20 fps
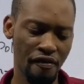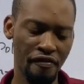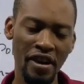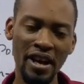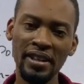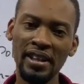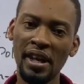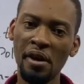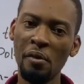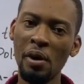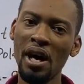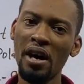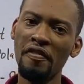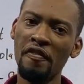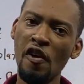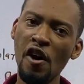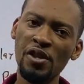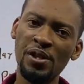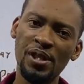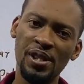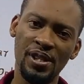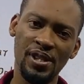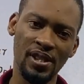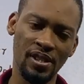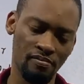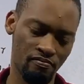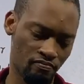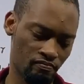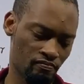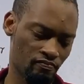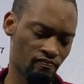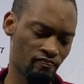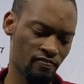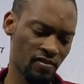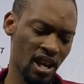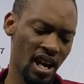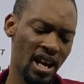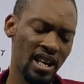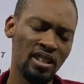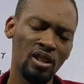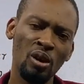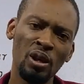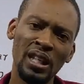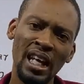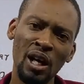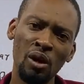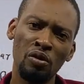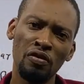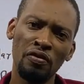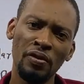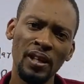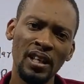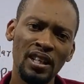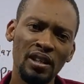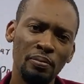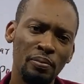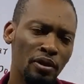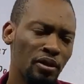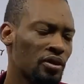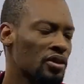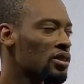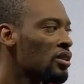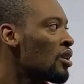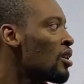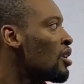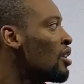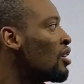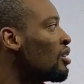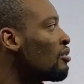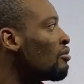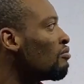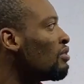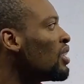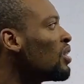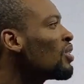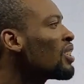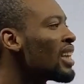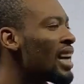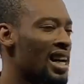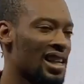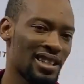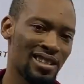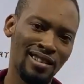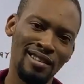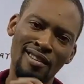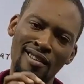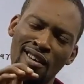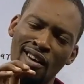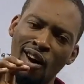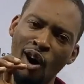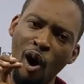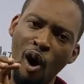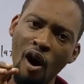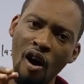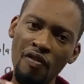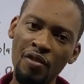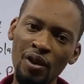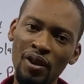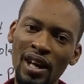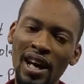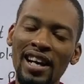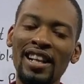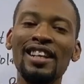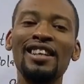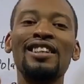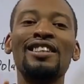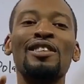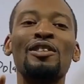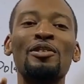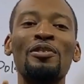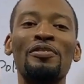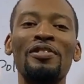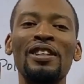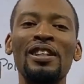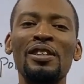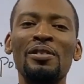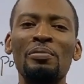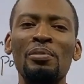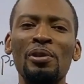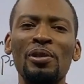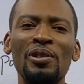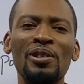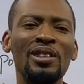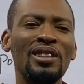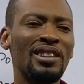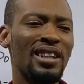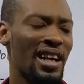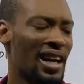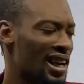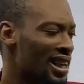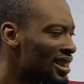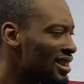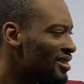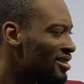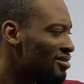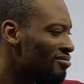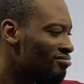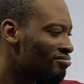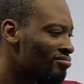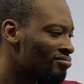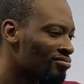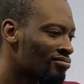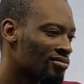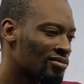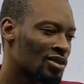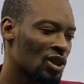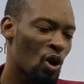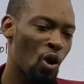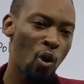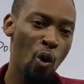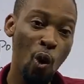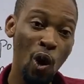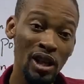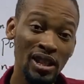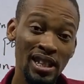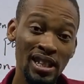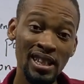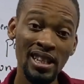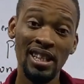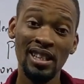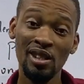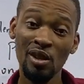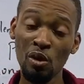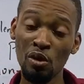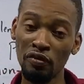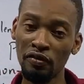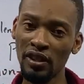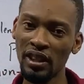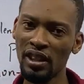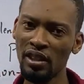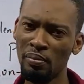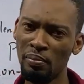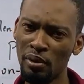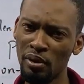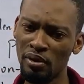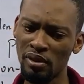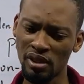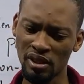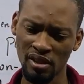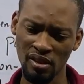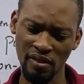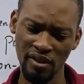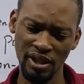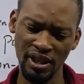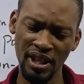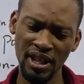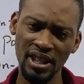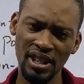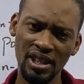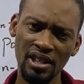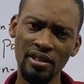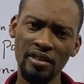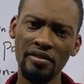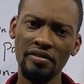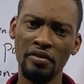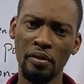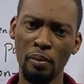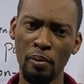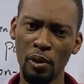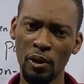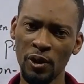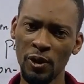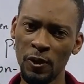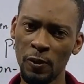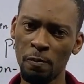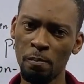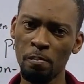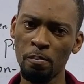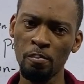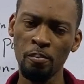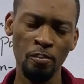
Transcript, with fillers: van der Waals forces, and under covalent bond, we looked at ordinary covalent bond and coordinate covalent bond, dative bonding.